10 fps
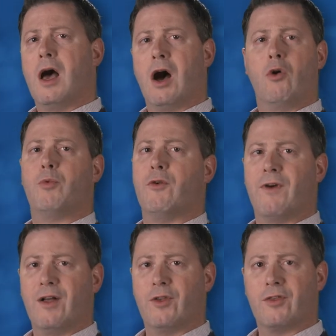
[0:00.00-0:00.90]
I hope you
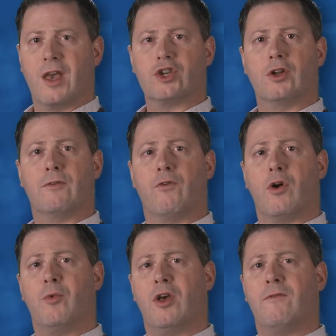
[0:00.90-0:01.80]
found this session
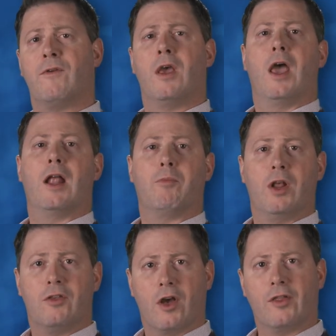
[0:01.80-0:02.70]
informative, and
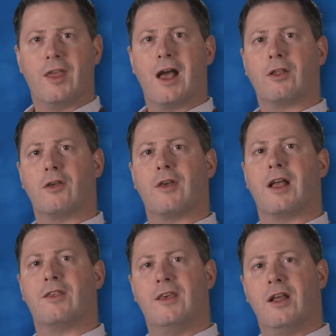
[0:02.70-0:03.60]
please contact us
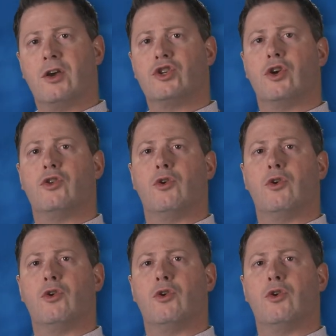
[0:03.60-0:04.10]
at Ciena should